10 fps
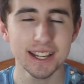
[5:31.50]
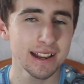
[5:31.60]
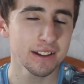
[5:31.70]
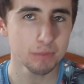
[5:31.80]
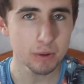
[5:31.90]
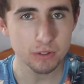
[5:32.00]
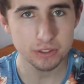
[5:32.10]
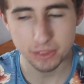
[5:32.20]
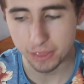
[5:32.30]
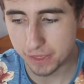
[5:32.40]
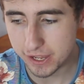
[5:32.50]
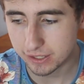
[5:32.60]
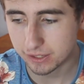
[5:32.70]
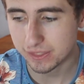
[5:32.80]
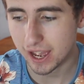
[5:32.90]
Okay, let's move on to the
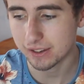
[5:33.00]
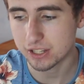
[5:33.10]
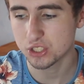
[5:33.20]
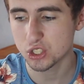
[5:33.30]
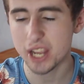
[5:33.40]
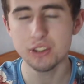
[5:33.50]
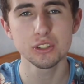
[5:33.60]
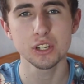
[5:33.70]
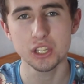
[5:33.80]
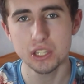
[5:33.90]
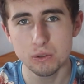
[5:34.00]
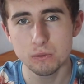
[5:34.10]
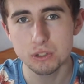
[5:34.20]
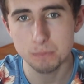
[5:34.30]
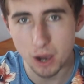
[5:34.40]
thing that has changed a
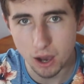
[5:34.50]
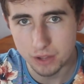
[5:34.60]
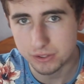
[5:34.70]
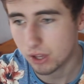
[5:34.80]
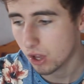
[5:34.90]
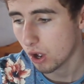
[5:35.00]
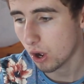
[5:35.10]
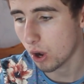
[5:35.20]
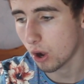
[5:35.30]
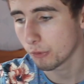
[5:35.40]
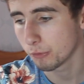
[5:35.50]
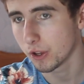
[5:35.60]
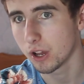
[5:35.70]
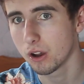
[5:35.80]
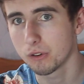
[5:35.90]
huge part of,
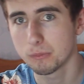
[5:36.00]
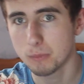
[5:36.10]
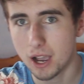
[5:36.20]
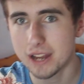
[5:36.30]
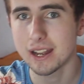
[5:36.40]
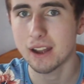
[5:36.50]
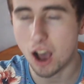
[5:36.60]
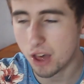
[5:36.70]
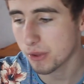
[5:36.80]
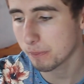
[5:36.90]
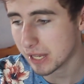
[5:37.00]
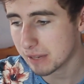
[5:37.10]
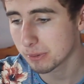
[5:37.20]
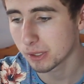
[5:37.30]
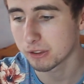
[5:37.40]
uh, of mine and other
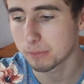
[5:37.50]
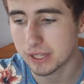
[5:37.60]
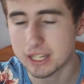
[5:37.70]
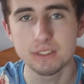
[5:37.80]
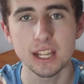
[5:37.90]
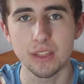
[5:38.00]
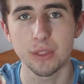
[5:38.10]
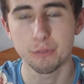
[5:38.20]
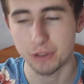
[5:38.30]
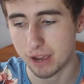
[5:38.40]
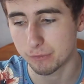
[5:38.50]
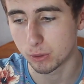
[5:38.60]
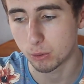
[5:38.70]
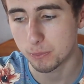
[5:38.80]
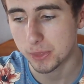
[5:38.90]
people's beliefs in the FNAF
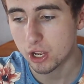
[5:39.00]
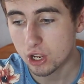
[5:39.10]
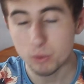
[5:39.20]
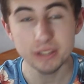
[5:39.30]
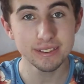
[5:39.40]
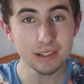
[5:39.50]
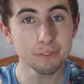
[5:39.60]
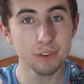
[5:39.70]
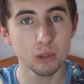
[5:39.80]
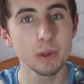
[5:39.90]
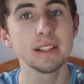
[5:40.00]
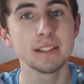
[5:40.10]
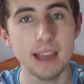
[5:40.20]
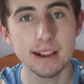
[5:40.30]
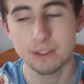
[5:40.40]
lore. We're still following
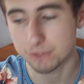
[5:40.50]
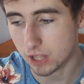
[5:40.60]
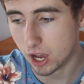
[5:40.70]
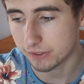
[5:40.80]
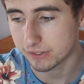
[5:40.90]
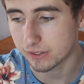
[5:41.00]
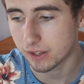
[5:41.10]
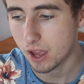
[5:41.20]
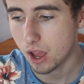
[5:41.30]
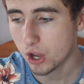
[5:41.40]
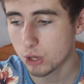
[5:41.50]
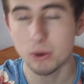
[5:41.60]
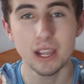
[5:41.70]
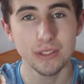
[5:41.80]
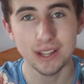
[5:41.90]
Detective Larson,
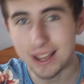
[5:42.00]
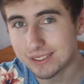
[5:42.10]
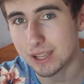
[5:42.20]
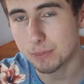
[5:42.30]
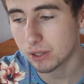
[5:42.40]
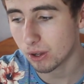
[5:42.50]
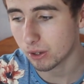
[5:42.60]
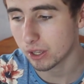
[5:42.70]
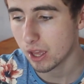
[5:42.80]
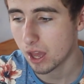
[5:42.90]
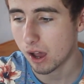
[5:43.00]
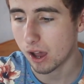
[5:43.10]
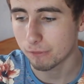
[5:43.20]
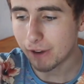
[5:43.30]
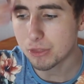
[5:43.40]
who in the last epilogue
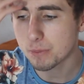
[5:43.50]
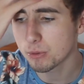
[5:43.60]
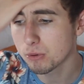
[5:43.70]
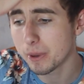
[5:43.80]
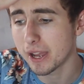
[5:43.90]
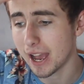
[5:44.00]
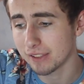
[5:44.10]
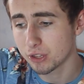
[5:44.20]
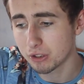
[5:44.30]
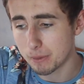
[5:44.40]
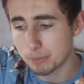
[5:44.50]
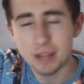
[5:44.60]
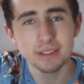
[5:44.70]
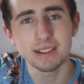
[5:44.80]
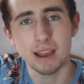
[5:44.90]
uh, found the ball pit and took a
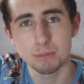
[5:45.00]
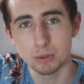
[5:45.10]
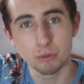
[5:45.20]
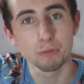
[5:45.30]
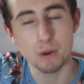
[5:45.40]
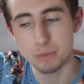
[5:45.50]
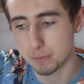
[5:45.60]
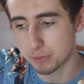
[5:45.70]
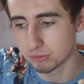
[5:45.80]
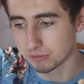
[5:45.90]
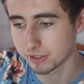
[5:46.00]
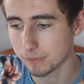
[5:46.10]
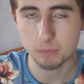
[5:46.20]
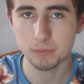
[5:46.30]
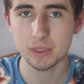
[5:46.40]
blood sample from the balls.
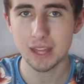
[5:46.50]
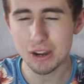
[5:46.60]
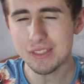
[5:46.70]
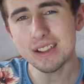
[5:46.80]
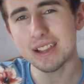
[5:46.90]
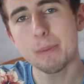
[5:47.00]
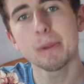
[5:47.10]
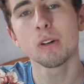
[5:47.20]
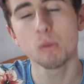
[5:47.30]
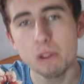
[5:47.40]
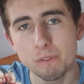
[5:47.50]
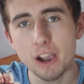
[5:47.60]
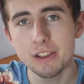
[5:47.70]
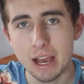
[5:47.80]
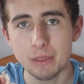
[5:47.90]
Now in this epilogue we
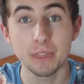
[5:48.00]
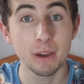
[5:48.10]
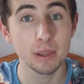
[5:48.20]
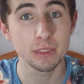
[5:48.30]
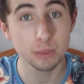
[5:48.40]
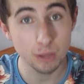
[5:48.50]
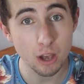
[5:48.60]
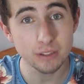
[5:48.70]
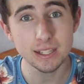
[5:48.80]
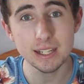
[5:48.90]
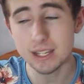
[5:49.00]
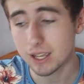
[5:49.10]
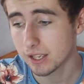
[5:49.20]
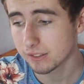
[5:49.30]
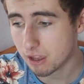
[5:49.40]
find out that there are 30
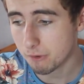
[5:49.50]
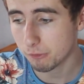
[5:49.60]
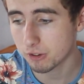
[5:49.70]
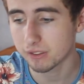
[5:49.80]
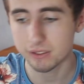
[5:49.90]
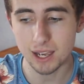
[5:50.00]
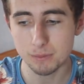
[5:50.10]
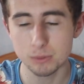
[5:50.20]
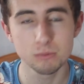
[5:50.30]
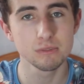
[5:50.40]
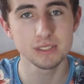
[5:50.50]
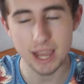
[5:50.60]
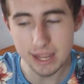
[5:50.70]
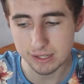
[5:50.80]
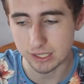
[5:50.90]
different samples
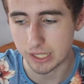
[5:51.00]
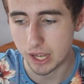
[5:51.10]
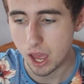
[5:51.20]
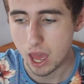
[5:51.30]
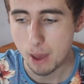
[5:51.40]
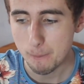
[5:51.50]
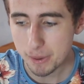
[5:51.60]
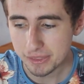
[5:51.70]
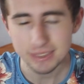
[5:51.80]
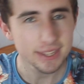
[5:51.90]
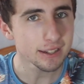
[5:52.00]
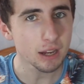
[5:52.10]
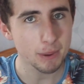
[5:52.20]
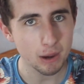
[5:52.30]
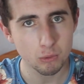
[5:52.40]
taken, but the thing
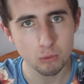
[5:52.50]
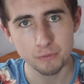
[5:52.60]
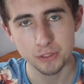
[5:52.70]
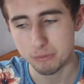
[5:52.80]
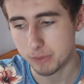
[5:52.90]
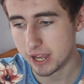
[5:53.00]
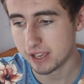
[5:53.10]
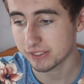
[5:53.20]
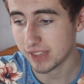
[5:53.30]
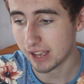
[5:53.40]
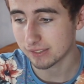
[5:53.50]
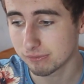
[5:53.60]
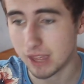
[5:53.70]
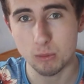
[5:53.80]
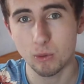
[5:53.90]
about all of them is that
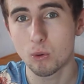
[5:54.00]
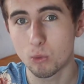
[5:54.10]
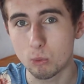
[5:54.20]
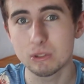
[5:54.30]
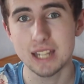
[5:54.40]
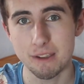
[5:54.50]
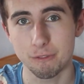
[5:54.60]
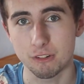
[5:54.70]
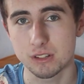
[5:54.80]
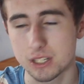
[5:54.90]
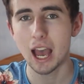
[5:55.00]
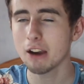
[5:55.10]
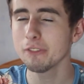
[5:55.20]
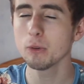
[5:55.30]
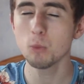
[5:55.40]
they were all different.
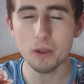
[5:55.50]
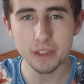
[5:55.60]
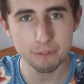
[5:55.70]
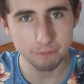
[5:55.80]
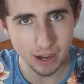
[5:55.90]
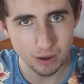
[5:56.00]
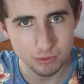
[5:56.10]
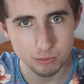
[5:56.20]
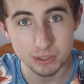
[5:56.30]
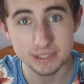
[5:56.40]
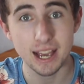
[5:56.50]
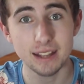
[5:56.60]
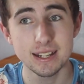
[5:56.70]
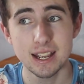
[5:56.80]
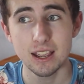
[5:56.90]
However, what they found was
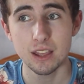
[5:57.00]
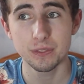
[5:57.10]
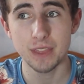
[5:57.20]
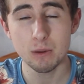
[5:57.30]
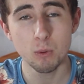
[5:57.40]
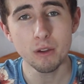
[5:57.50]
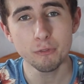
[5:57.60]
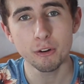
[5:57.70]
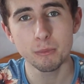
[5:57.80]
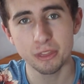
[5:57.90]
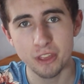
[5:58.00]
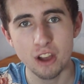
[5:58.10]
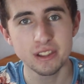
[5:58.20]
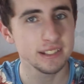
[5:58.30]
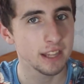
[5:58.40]
that they weren't from
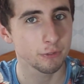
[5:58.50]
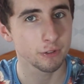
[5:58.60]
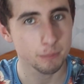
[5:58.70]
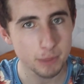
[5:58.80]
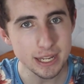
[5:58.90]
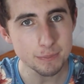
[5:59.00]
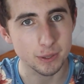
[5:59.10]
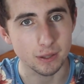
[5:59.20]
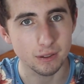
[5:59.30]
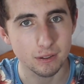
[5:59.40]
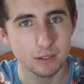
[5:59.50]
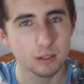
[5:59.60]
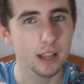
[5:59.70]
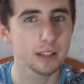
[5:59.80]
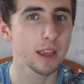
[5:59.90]
30 different people,
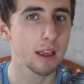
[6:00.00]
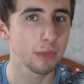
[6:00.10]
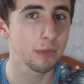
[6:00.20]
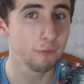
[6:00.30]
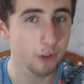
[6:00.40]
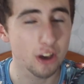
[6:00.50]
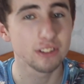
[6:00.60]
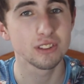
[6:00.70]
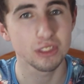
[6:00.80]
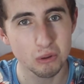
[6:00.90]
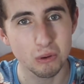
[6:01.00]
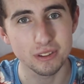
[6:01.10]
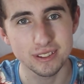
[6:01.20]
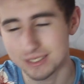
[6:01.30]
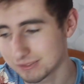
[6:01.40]
like they first
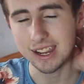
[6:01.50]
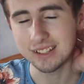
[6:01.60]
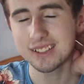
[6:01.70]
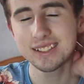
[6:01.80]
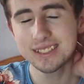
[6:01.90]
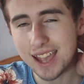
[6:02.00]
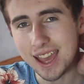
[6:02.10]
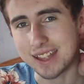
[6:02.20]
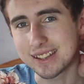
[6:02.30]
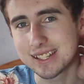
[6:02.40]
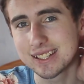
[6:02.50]
thought. Instead,